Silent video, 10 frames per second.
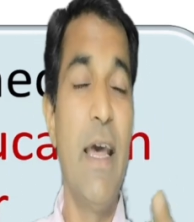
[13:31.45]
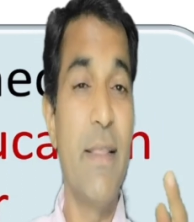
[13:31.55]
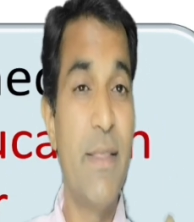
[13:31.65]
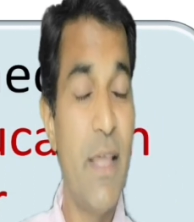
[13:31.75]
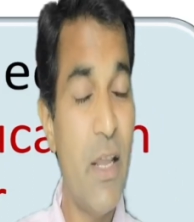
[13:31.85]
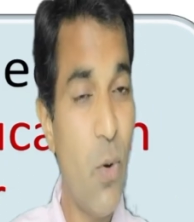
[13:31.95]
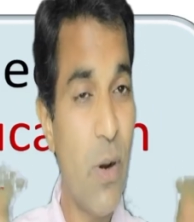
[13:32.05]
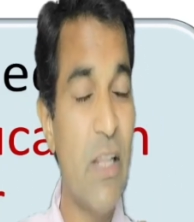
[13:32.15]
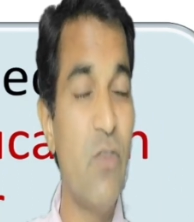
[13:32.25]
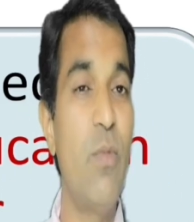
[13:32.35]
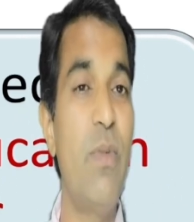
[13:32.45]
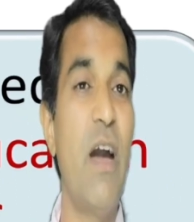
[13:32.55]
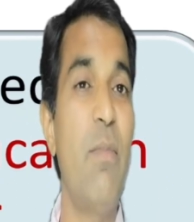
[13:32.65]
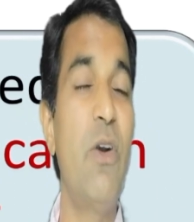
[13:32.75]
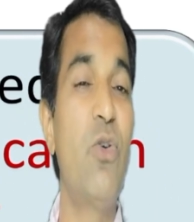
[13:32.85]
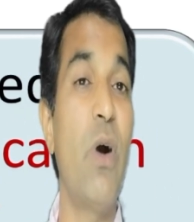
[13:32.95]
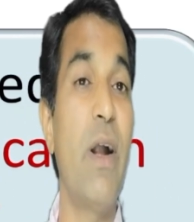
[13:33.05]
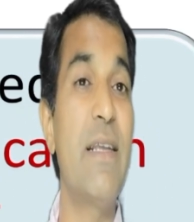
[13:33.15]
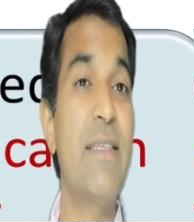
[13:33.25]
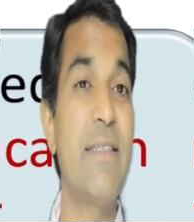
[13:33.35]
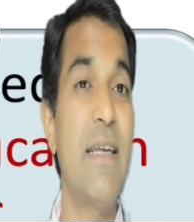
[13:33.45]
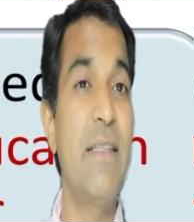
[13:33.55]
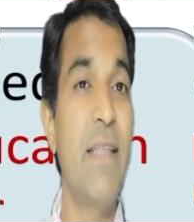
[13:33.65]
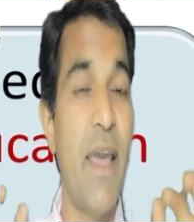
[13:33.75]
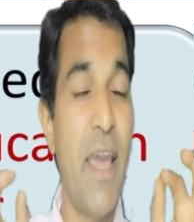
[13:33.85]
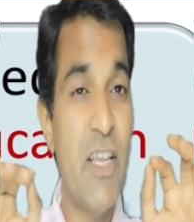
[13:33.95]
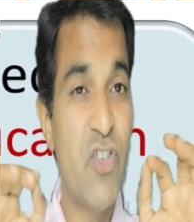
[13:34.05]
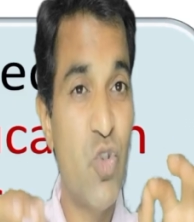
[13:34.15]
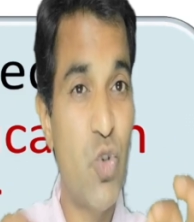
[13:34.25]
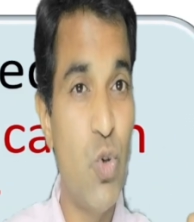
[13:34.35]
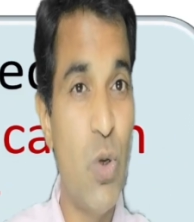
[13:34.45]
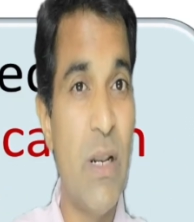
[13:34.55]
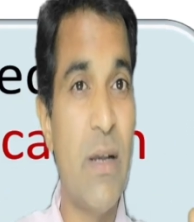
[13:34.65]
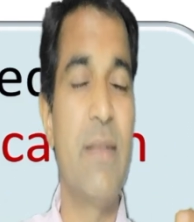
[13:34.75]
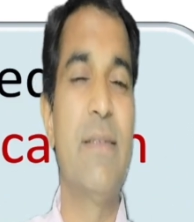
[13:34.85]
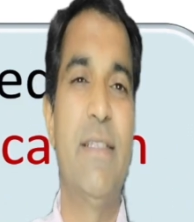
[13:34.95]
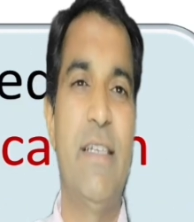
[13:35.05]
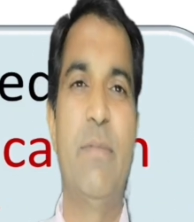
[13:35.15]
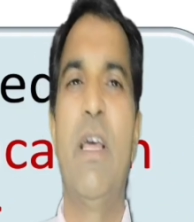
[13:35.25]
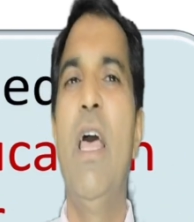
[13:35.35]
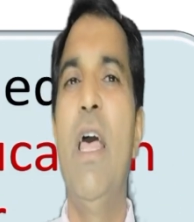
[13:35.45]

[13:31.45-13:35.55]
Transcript: Then only you will be able to understand the actual concept.